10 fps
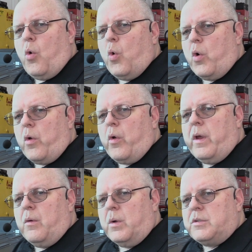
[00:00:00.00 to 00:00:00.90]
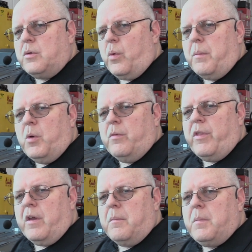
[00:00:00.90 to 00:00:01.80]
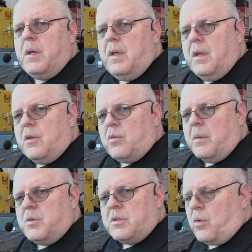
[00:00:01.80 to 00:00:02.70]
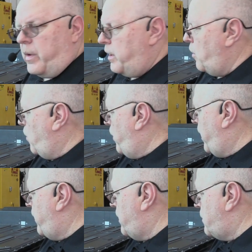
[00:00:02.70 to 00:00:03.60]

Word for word: order in which you remove them, so I'm just going to go around in